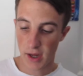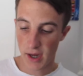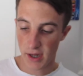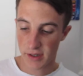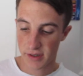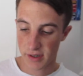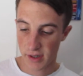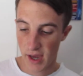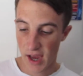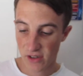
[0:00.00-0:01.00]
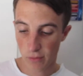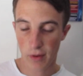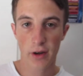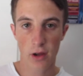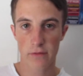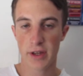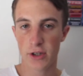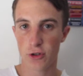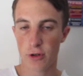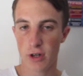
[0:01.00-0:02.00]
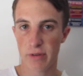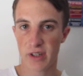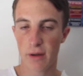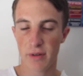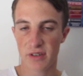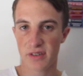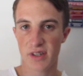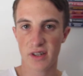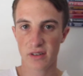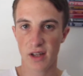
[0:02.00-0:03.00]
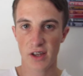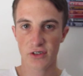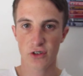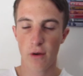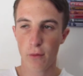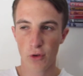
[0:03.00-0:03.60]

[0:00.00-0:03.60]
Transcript: It hasn't won over that journey, but coming 6th last time.